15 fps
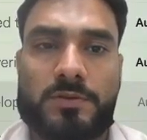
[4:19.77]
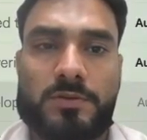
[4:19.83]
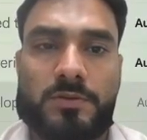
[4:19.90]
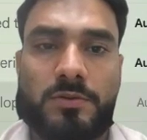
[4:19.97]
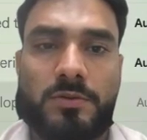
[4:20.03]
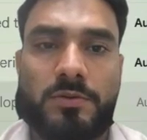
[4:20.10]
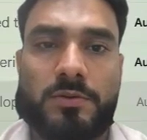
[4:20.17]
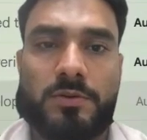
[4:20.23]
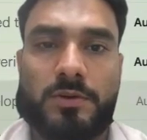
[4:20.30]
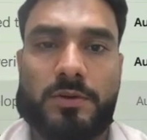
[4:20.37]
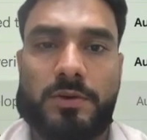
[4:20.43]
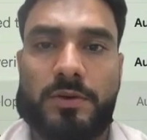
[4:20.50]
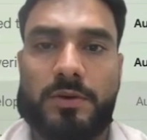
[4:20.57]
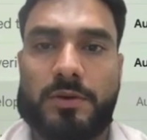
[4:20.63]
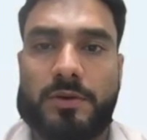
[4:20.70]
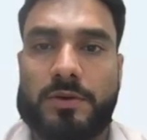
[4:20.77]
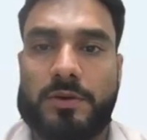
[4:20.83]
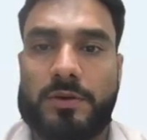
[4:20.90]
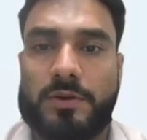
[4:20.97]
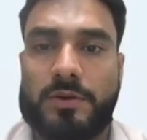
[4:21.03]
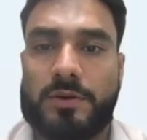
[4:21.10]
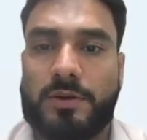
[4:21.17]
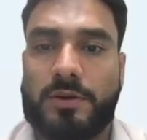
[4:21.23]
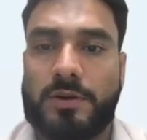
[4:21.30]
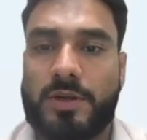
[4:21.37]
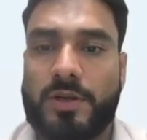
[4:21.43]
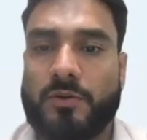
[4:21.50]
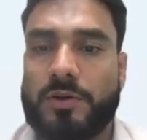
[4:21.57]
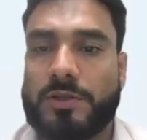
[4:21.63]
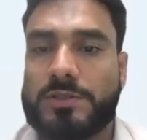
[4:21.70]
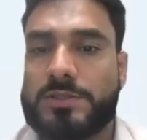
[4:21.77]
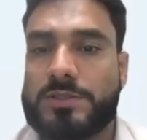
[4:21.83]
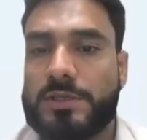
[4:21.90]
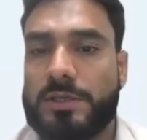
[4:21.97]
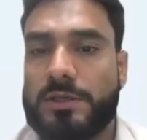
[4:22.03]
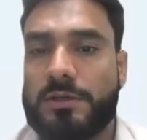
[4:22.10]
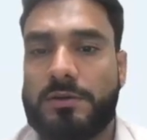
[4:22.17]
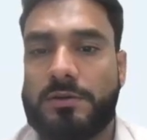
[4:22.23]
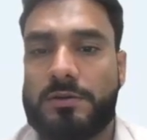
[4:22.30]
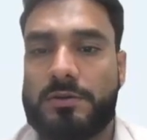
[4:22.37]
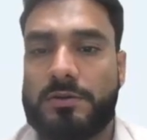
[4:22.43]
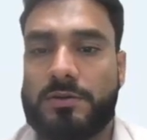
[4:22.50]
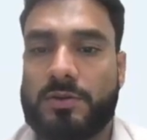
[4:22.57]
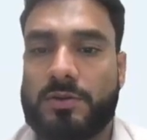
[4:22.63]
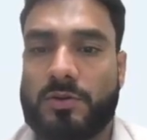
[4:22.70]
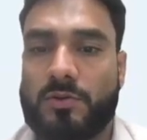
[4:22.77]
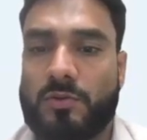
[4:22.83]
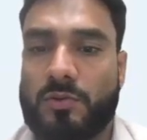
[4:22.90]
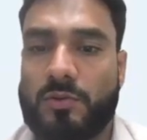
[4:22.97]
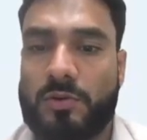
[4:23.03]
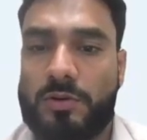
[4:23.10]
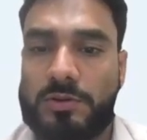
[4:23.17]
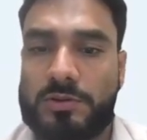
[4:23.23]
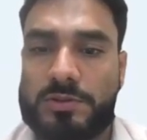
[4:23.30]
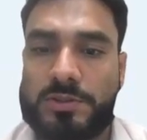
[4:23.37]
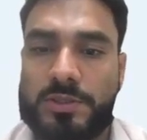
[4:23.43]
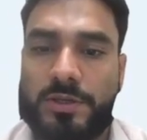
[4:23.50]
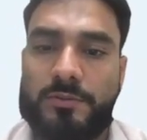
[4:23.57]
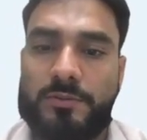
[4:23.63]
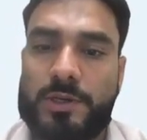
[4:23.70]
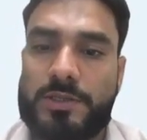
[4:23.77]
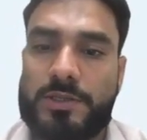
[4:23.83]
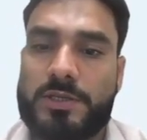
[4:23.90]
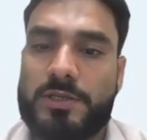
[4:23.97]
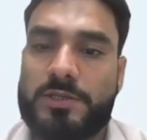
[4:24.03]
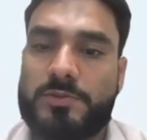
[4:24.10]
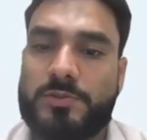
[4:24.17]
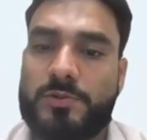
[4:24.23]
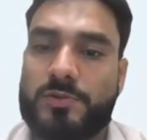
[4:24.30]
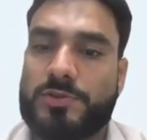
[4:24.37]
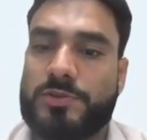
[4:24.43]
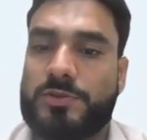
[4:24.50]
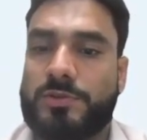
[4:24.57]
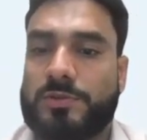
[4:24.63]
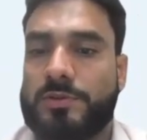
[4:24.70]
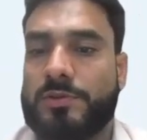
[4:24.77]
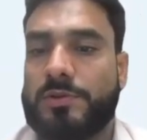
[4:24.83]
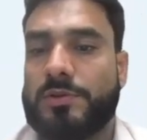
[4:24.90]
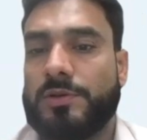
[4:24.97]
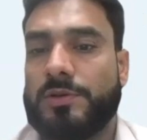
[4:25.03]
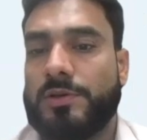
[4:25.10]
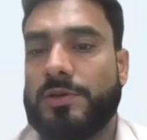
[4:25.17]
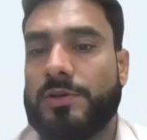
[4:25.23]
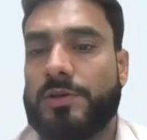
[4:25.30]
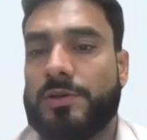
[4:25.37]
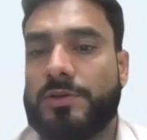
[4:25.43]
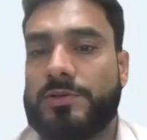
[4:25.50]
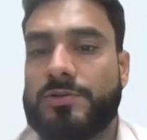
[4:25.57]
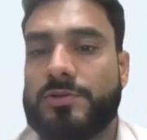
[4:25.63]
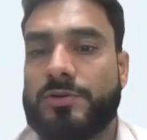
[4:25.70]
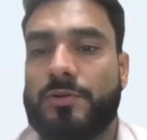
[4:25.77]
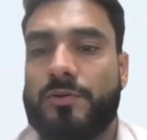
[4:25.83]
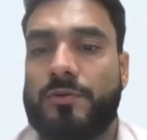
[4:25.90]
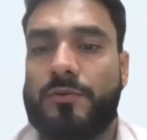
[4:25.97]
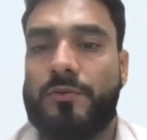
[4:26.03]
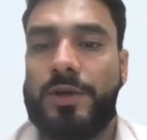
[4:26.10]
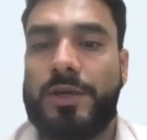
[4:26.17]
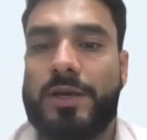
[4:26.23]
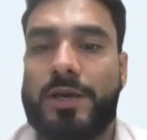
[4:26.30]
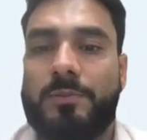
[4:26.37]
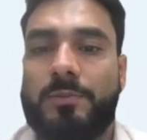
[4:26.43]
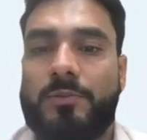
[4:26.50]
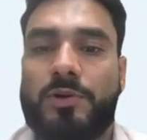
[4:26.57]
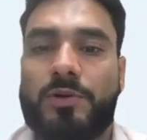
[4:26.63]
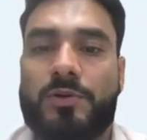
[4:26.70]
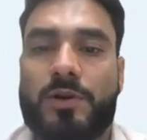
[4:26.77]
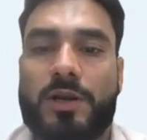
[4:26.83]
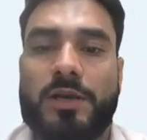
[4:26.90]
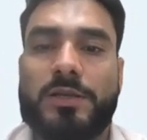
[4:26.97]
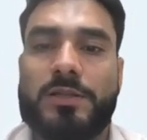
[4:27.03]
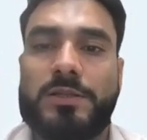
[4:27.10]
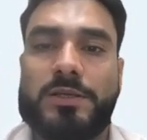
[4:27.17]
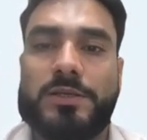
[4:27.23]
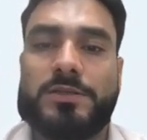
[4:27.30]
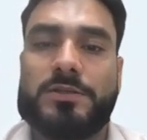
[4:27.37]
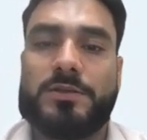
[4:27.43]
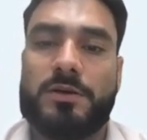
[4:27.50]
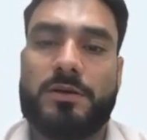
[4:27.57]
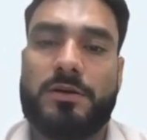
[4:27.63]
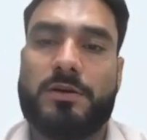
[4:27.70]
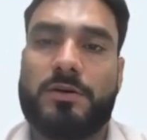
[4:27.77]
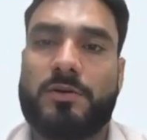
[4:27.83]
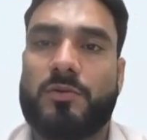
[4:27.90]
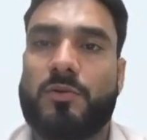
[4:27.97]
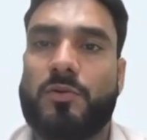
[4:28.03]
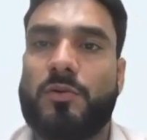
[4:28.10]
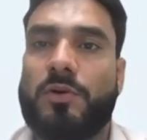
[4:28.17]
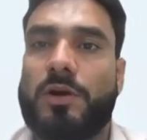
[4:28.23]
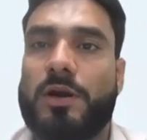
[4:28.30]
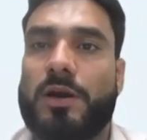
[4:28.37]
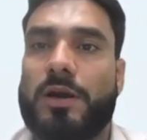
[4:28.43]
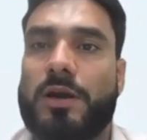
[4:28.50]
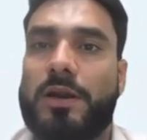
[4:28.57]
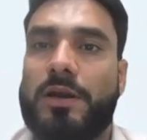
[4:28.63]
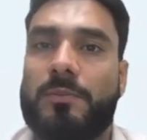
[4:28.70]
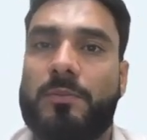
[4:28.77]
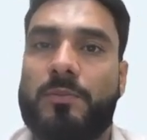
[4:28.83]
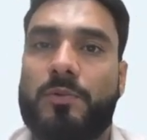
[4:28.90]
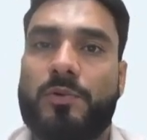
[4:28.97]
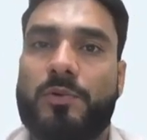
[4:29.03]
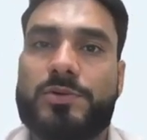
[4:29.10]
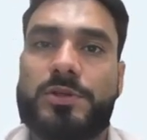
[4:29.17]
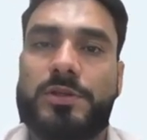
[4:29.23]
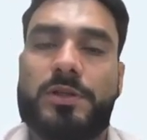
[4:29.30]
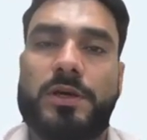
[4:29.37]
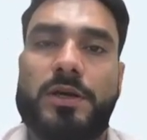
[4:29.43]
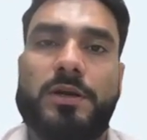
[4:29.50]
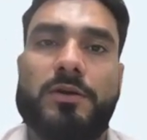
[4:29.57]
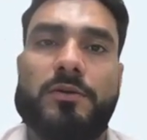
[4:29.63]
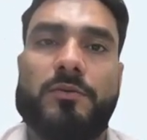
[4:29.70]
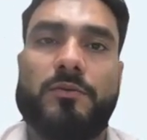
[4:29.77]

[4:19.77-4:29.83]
So here you can see the code sent by Salesforce. So we have to utilize this code, and post that